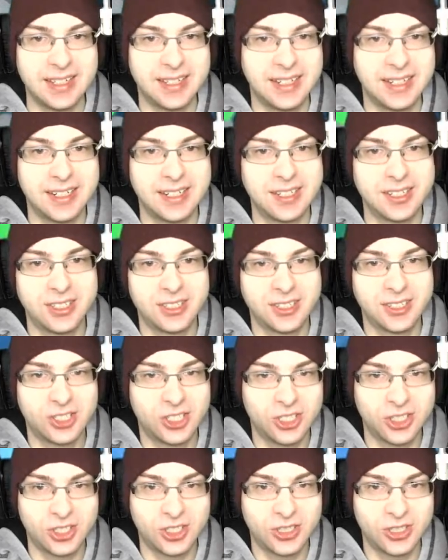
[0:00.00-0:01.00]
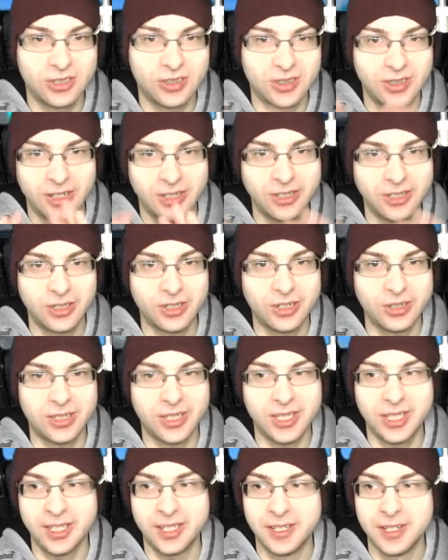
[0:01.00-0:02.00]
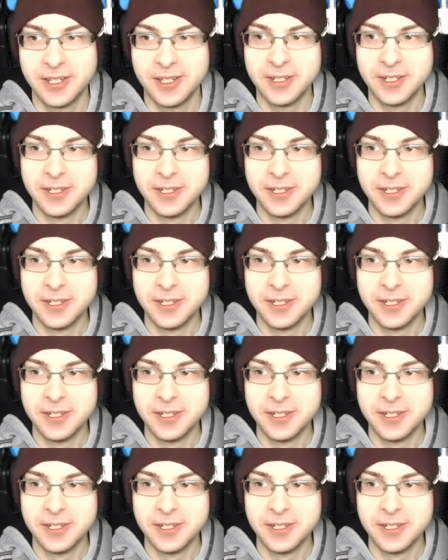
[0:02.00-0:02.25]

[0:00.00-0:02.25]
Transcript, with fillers: that, that is just another thing.